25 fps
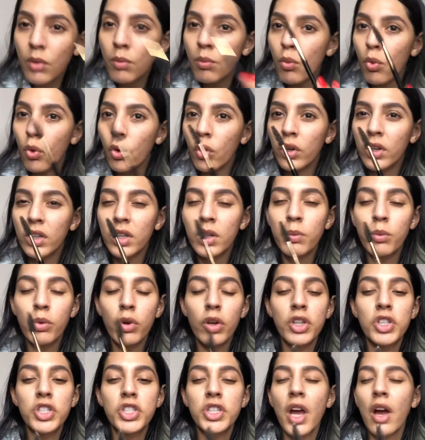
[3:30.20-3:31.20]
The more you
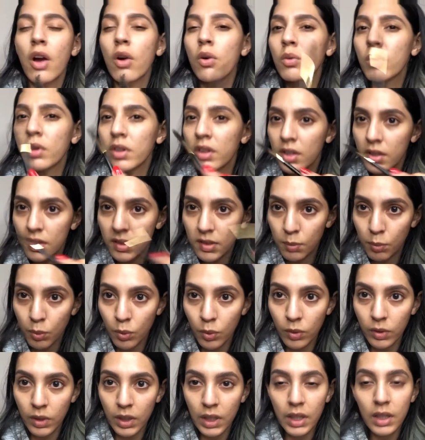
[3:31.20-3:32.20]
brush out with the
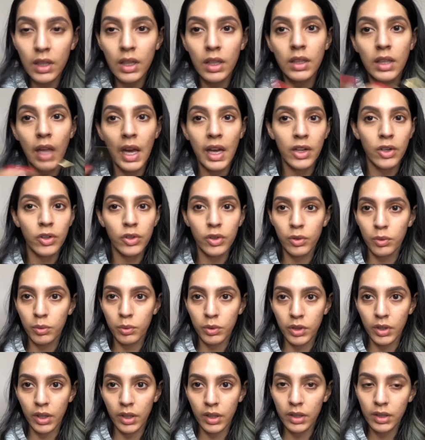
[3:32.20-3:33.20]
spoolie, the lighter it
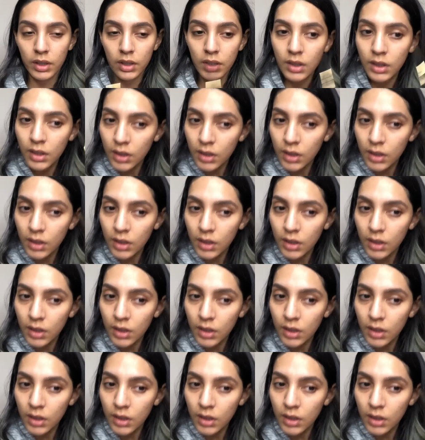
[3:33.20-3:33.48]
will look.